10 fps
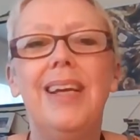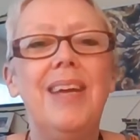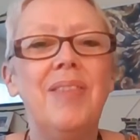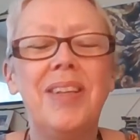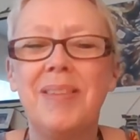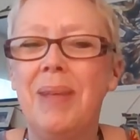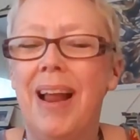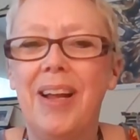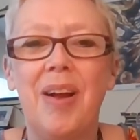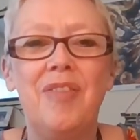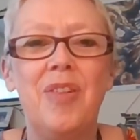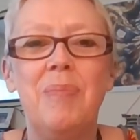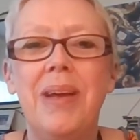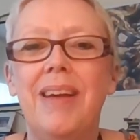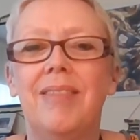Even something like going for a
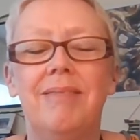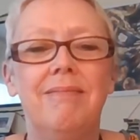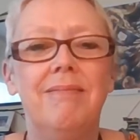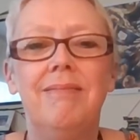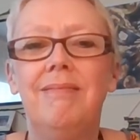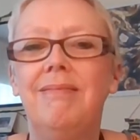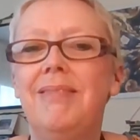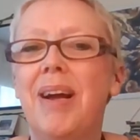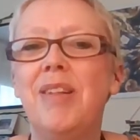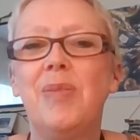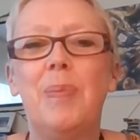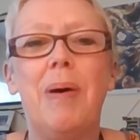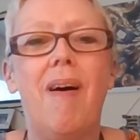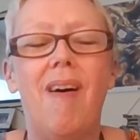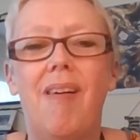meal, going to a
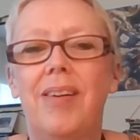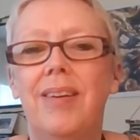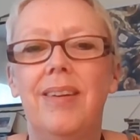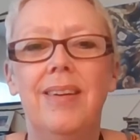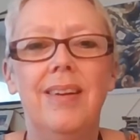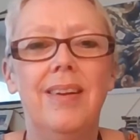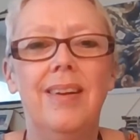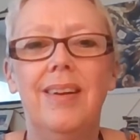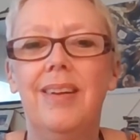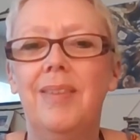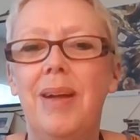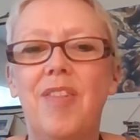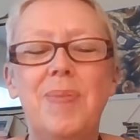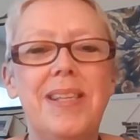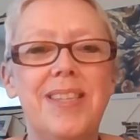park. We
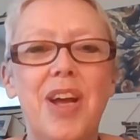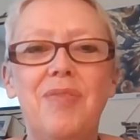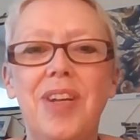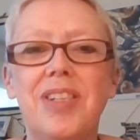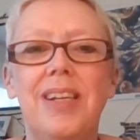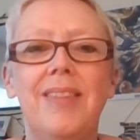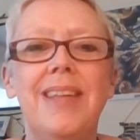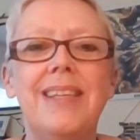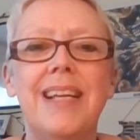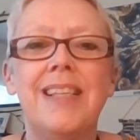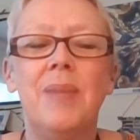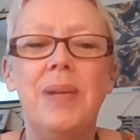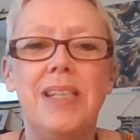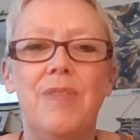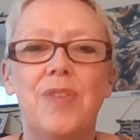have to be so vigilant. These things can
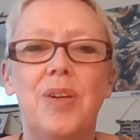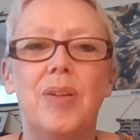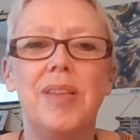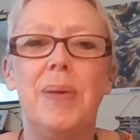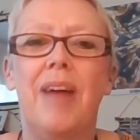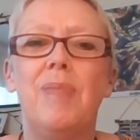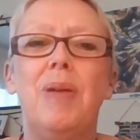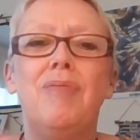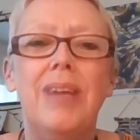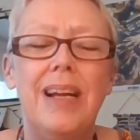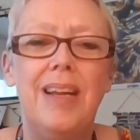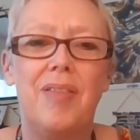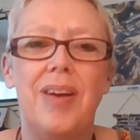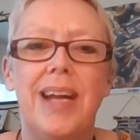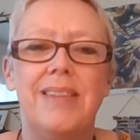be difficult, so we have to be really
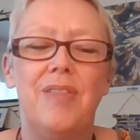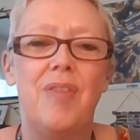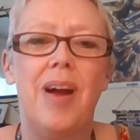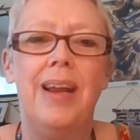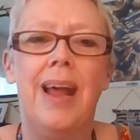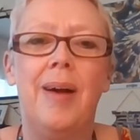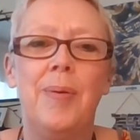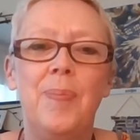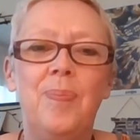creative right now.